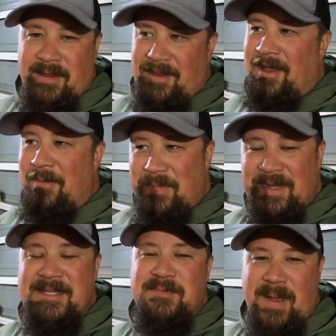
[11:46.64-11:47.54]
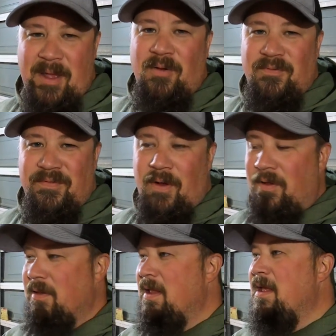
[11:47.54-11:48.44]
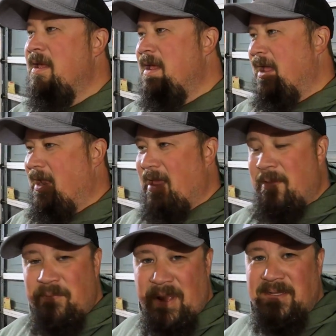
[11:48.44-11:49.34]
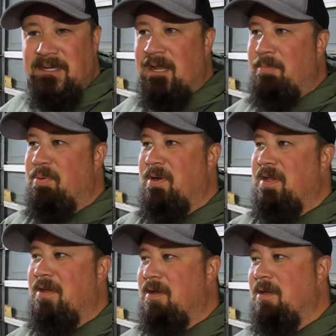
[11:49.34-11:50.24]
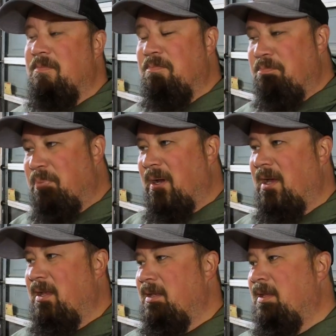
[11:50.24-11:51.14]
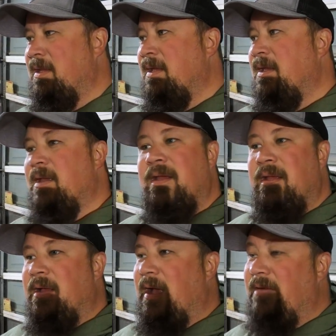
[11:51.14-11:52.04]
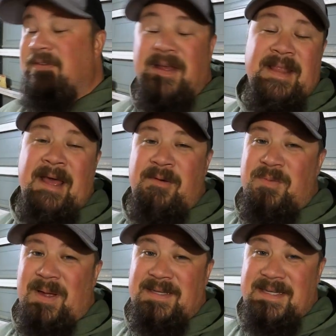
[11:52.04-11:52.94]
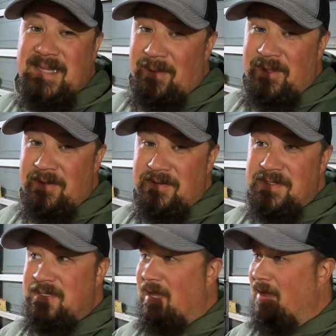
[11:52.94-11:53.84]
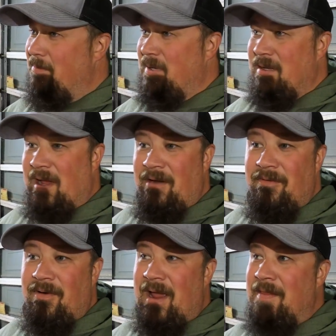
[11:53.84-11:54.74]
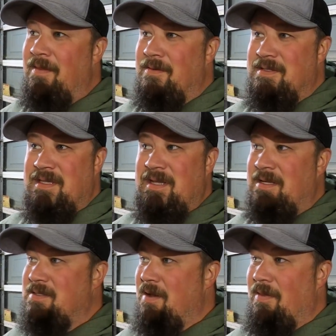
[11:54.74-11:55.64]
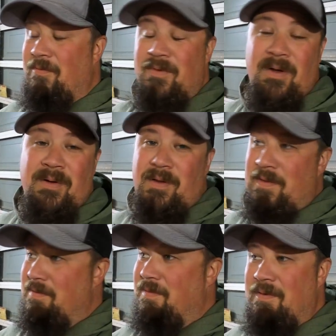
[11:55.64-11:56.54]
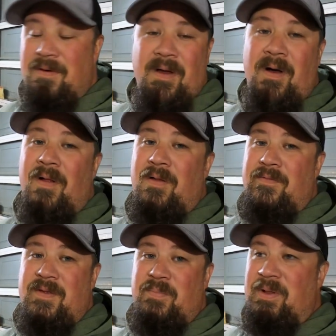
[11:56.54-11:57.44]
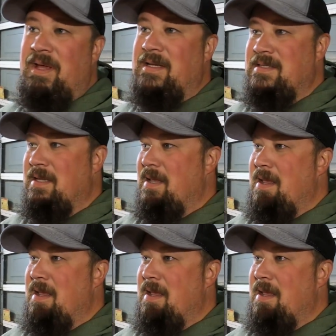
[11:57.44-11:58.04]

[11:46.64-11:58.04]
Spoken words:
I mean, is my own fault. And I bent it up pretty good. But I've done that with my TWs. I mean, I ride those things on the road, on the dirt, all over the place.